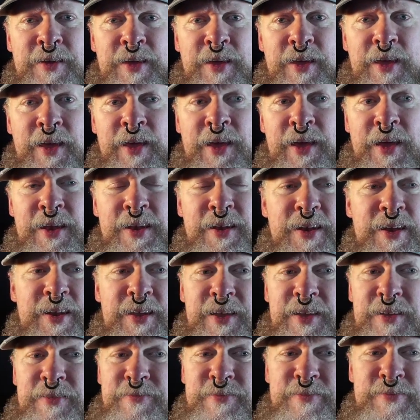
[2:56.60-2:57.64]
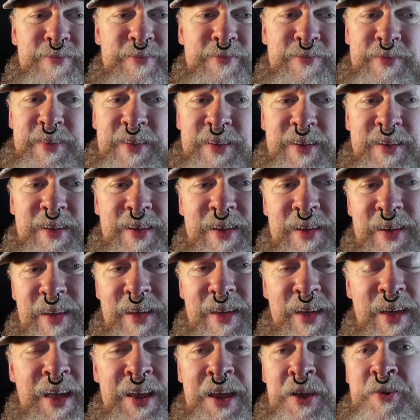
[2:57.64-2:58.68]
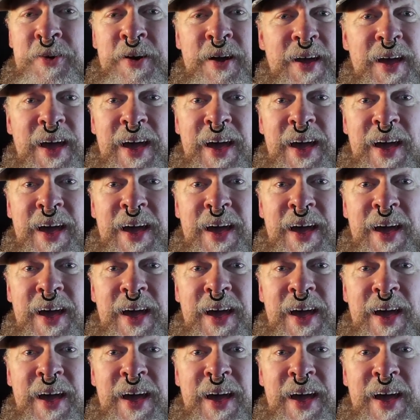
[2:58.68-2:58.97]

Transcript: And anyway,